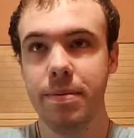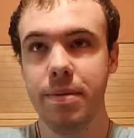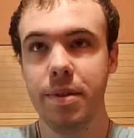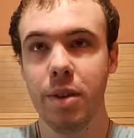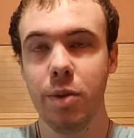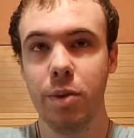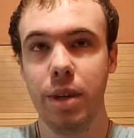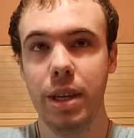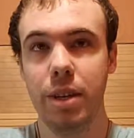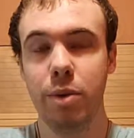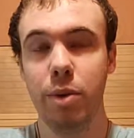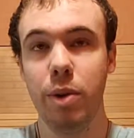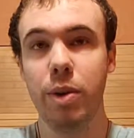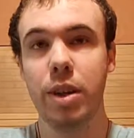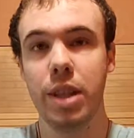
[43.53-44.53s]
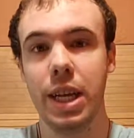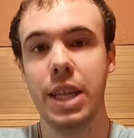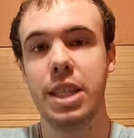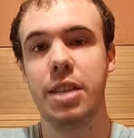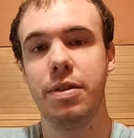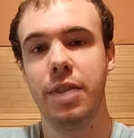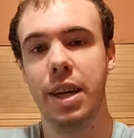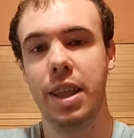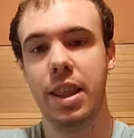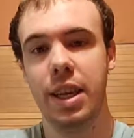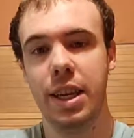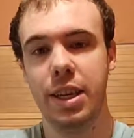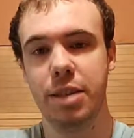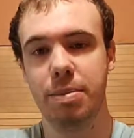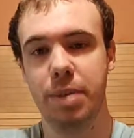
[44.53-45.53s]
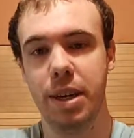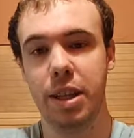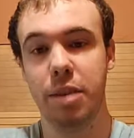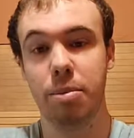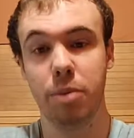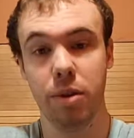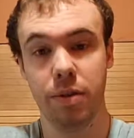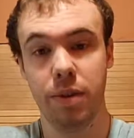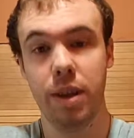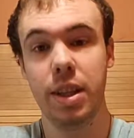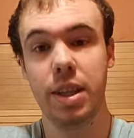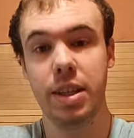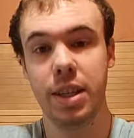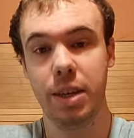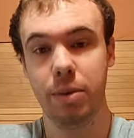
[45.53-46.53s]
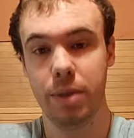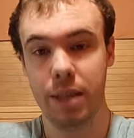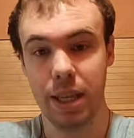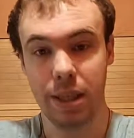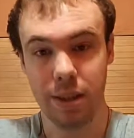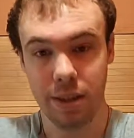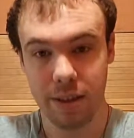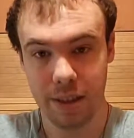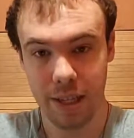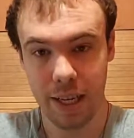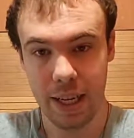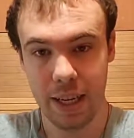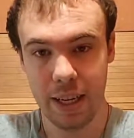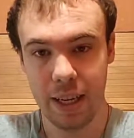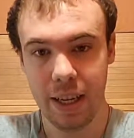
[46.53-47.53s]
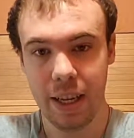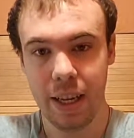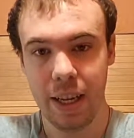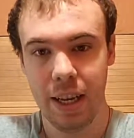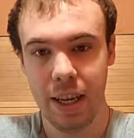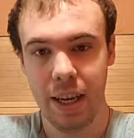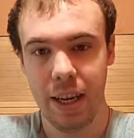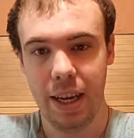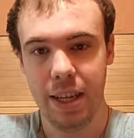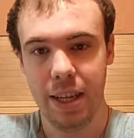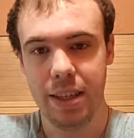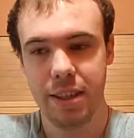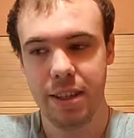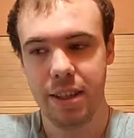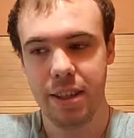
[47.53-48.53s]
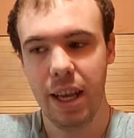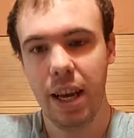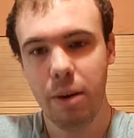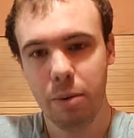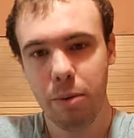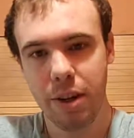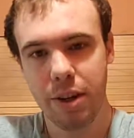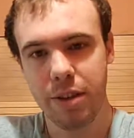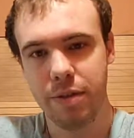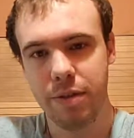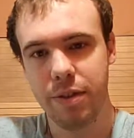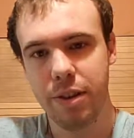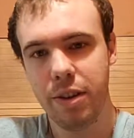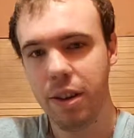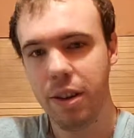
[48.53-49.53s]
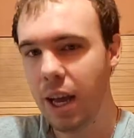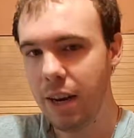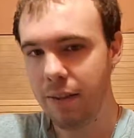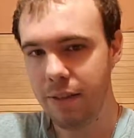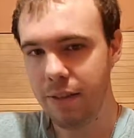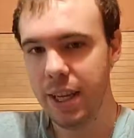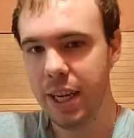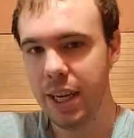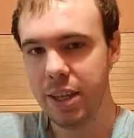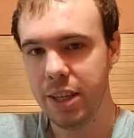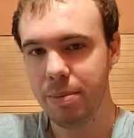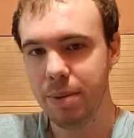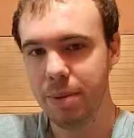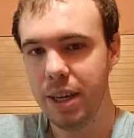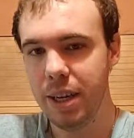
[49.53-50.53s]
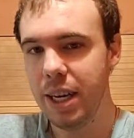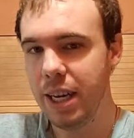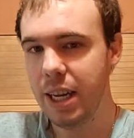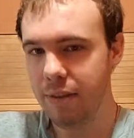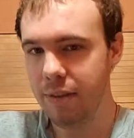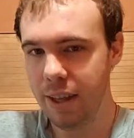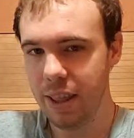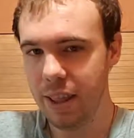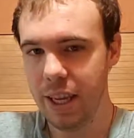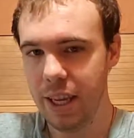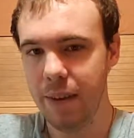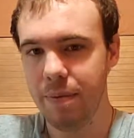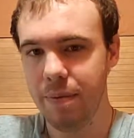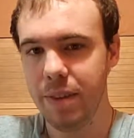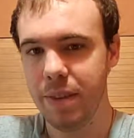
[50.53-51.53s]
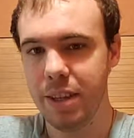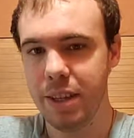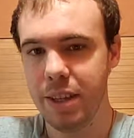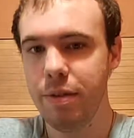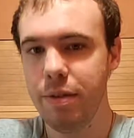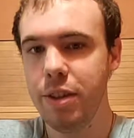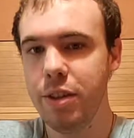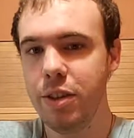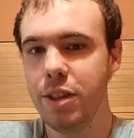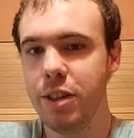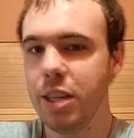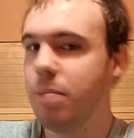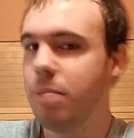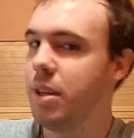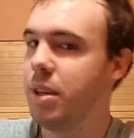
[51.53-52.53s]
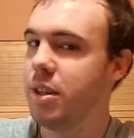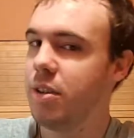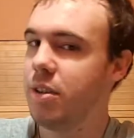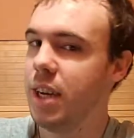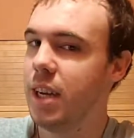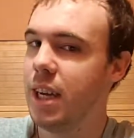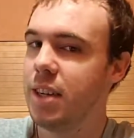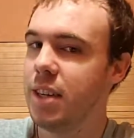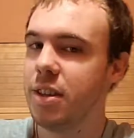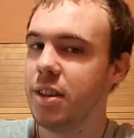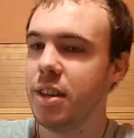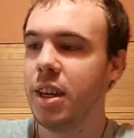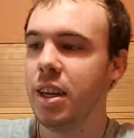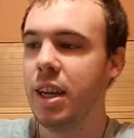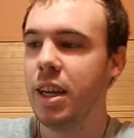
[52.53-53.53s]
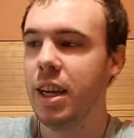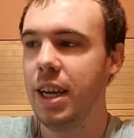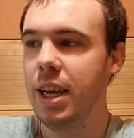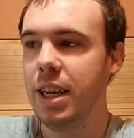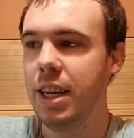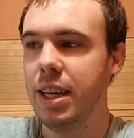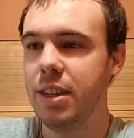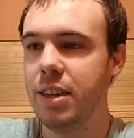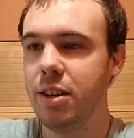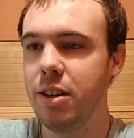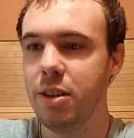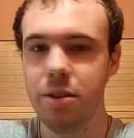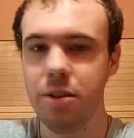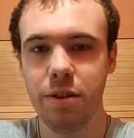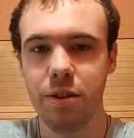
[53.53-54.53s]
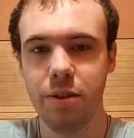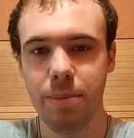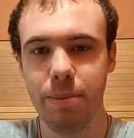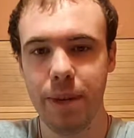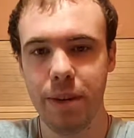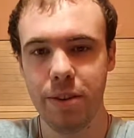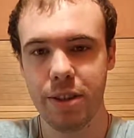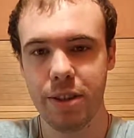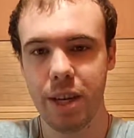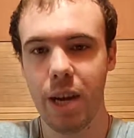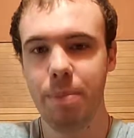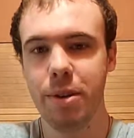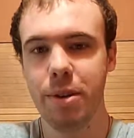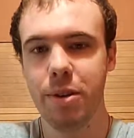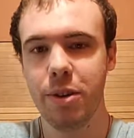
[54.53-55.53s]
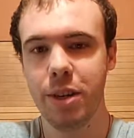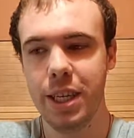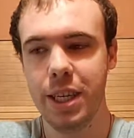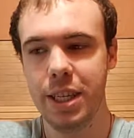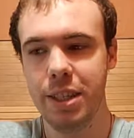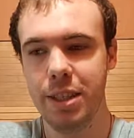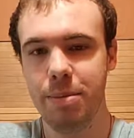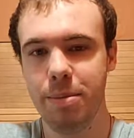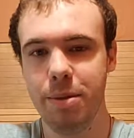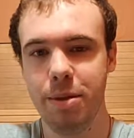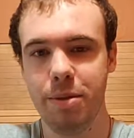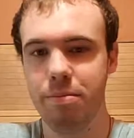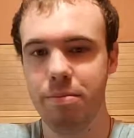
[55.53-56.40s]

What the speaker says: would classify things by their morphology, what they looked like. And that worked for a lot of things, but not everything, because evolution can be strange. And also for microscopic organisms,